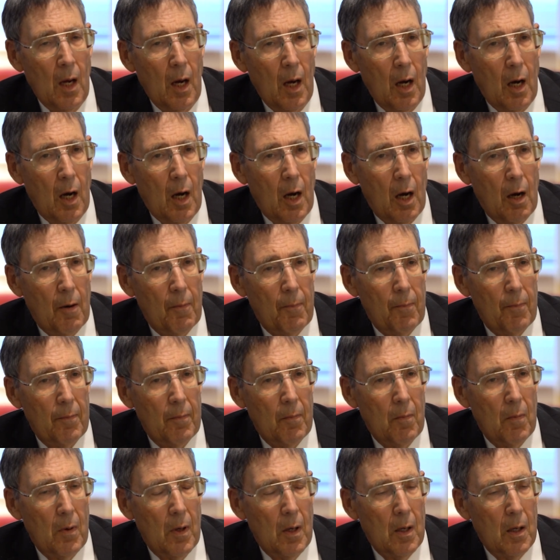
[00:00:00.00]
War.
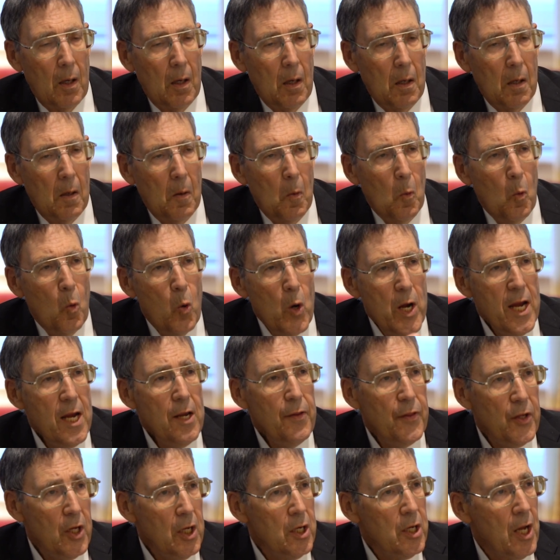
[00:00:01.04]
We,
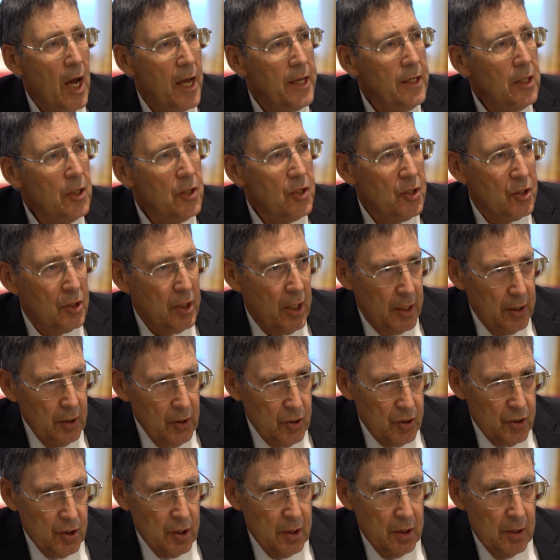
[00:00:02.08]
the United
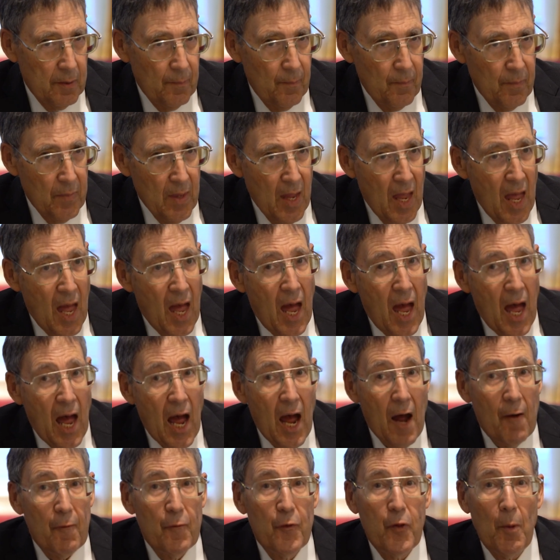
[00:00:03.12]
States,
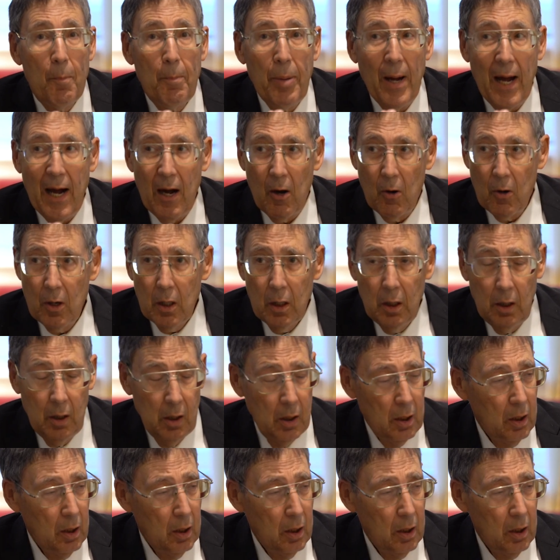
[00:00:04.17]
have the power,